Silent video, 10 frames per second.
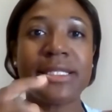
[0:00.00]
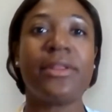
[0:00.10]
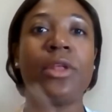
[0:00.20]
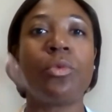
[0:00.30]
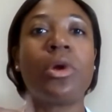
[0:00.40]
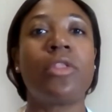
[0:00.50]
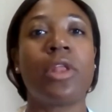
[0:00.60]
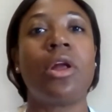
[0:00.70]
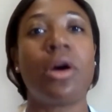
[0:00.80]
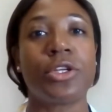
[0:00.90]
And then what are the
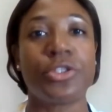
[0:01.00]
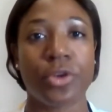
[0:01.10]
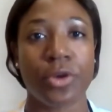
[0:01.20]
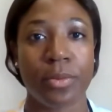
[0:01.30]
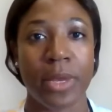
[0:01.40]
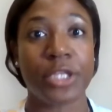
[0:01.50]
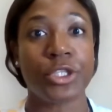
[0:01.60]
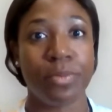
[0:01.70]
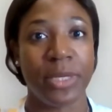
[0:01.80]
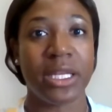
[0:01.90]
long-term and
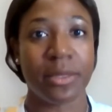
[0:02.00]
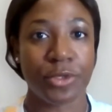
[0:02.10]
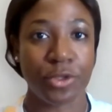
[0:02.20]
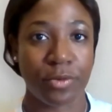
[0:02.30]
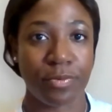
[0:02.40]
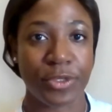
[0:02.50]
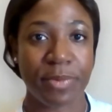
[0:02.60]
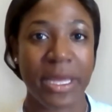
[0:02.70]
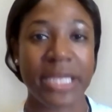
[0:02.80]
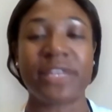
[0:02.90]
medium-term
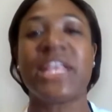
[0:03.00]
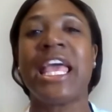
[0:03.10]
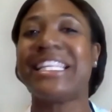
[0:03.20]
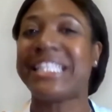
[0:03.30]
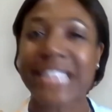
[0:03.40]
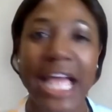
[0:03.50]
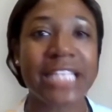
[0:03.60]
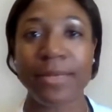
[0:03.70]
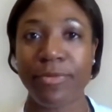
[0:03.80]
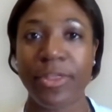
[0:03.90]
perspectives? It's exact
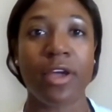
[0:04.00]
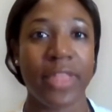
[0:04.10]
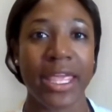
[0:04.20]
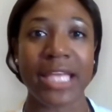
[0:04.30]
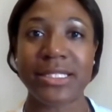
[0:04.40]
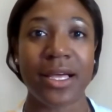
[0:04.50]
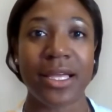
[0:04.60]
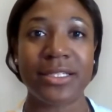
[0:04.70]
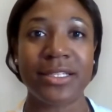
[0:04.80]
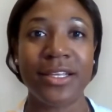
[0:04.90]
same thing on the S side.